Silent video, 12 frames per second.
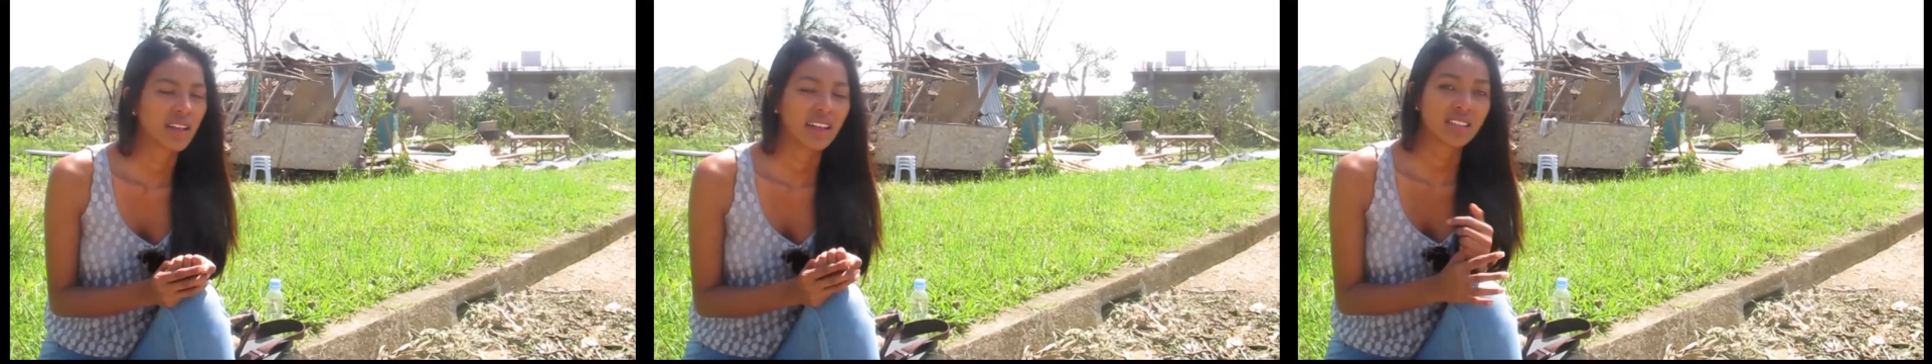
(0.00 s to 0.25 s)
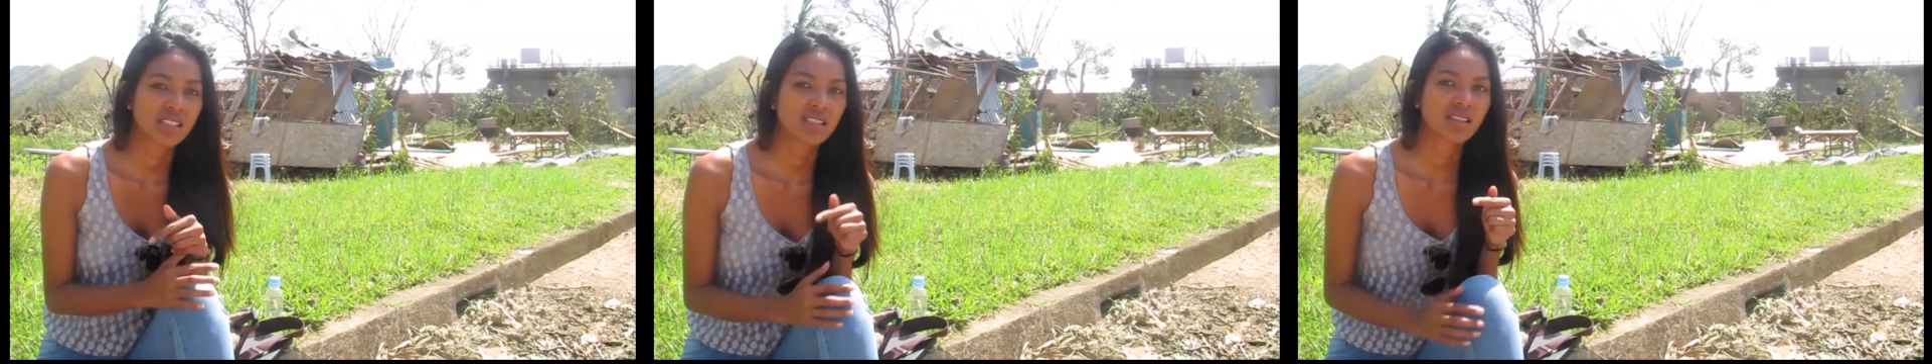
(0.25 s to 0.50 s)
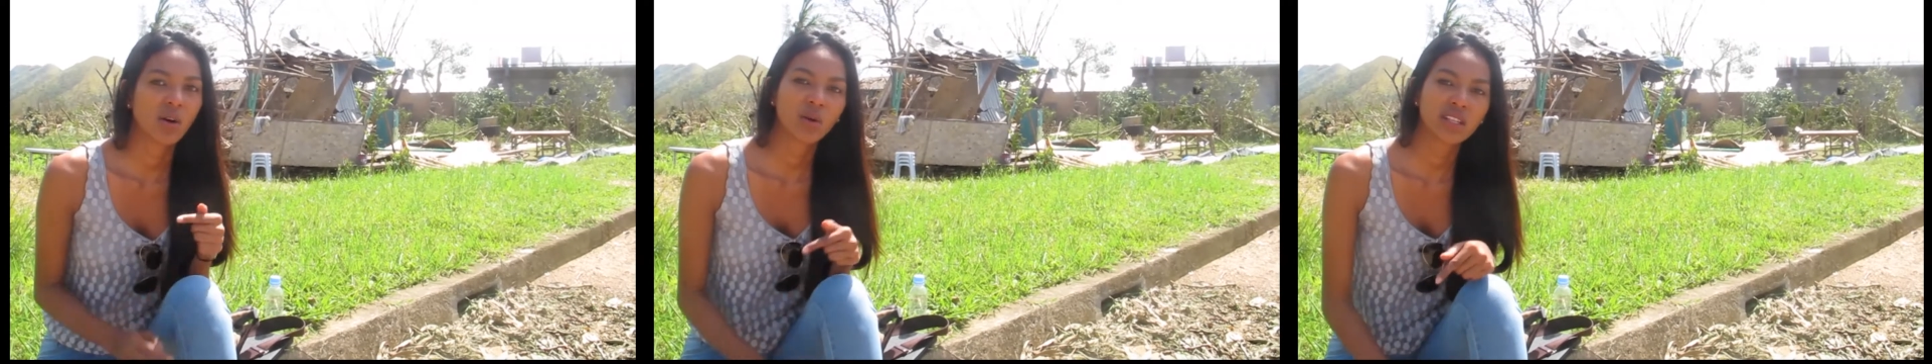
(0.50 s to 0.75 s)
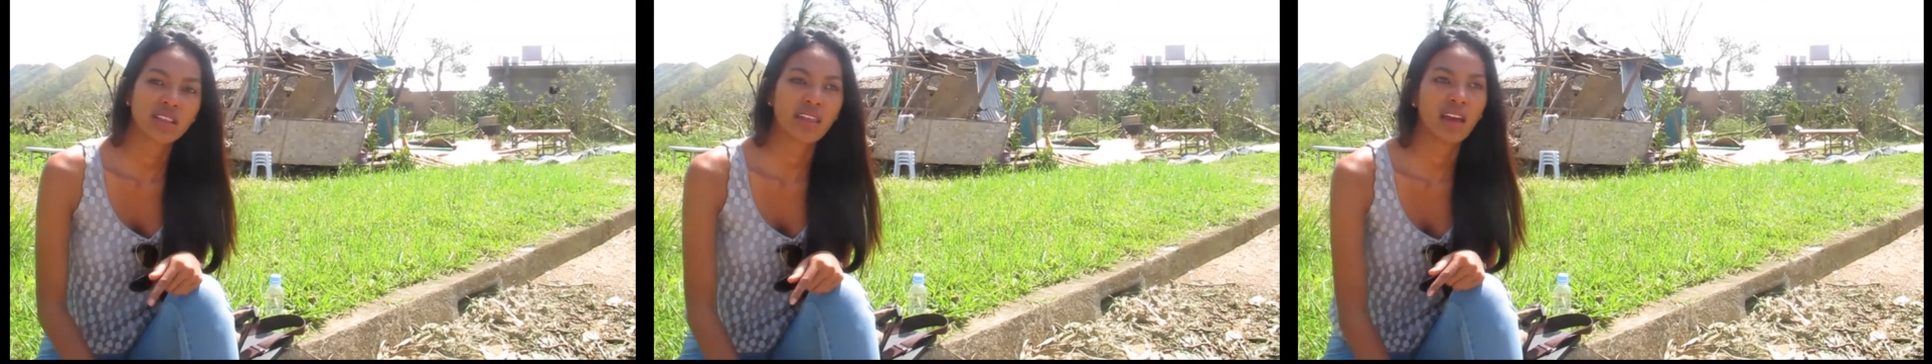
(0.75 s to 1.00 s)
like this is the
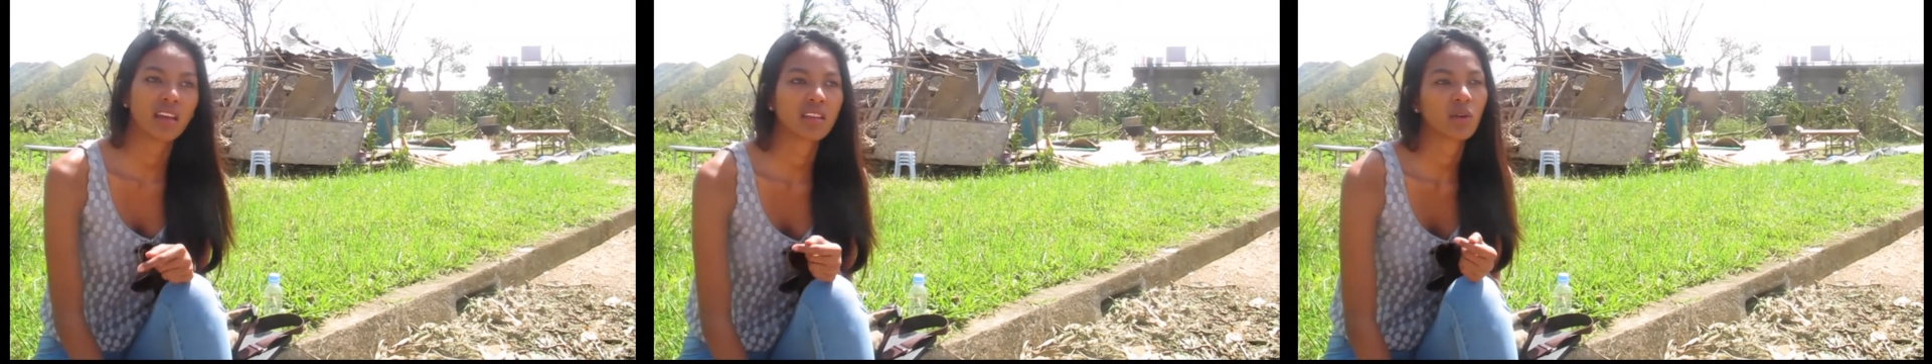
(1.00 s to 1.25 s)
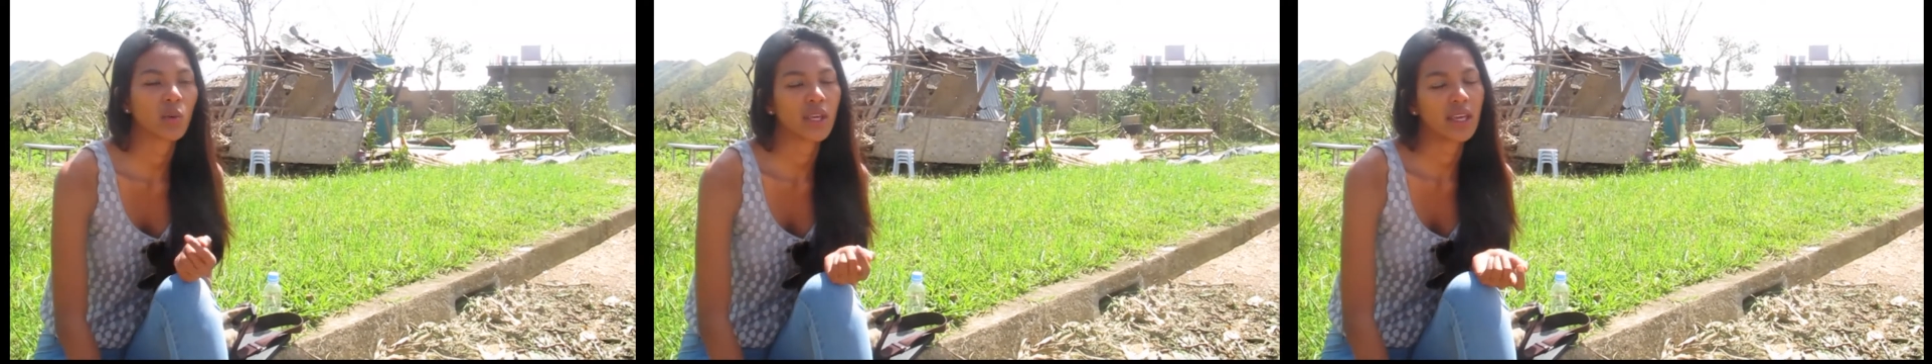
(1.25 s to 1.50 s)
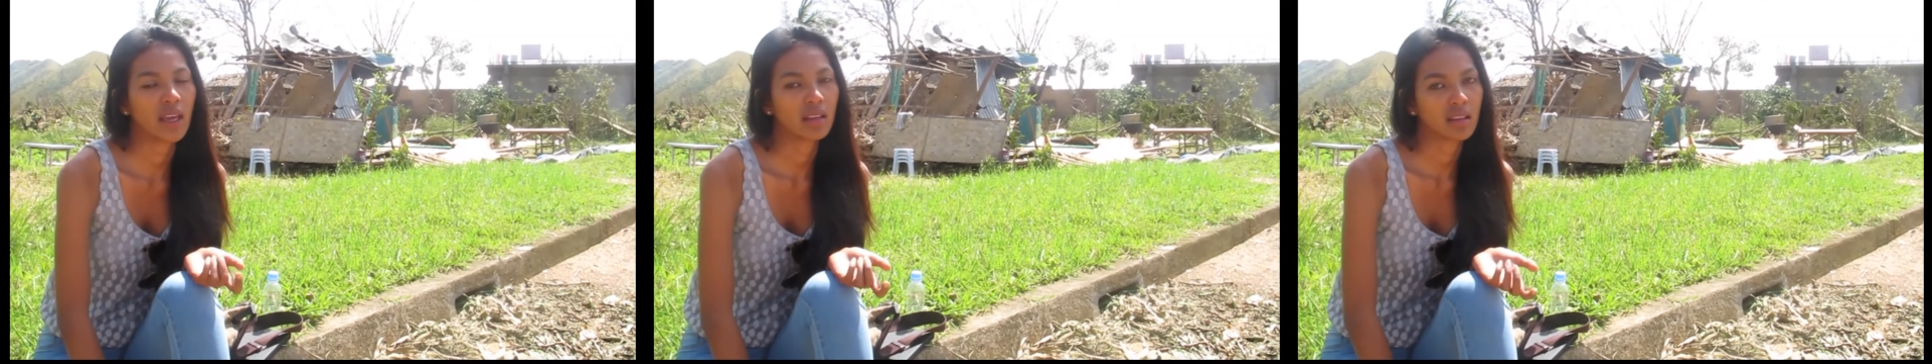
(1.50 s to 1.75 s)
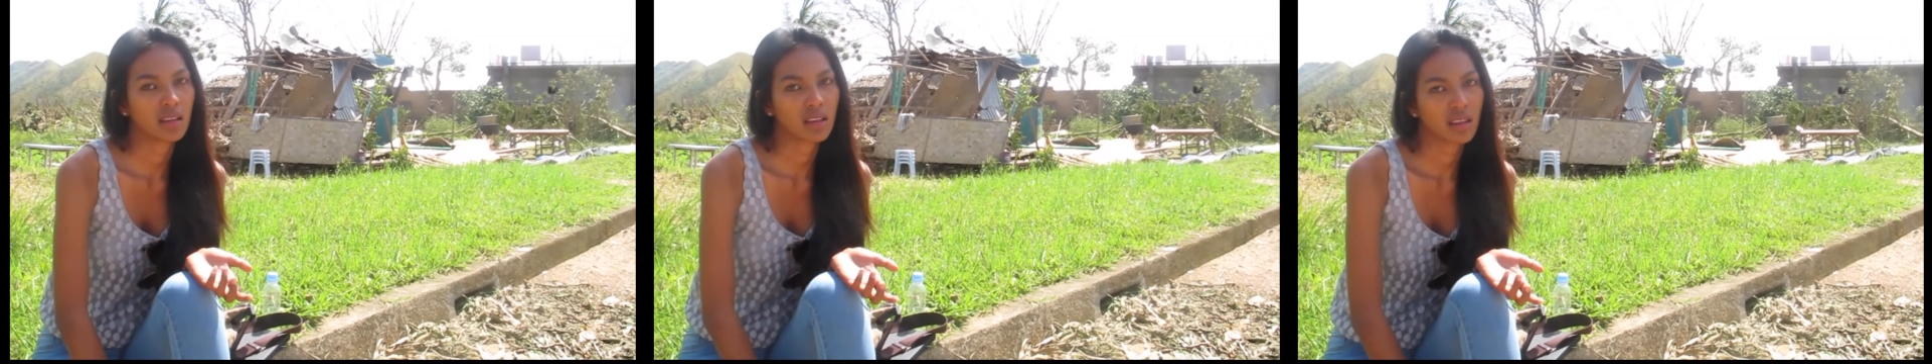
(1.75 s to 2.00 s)
only day that we can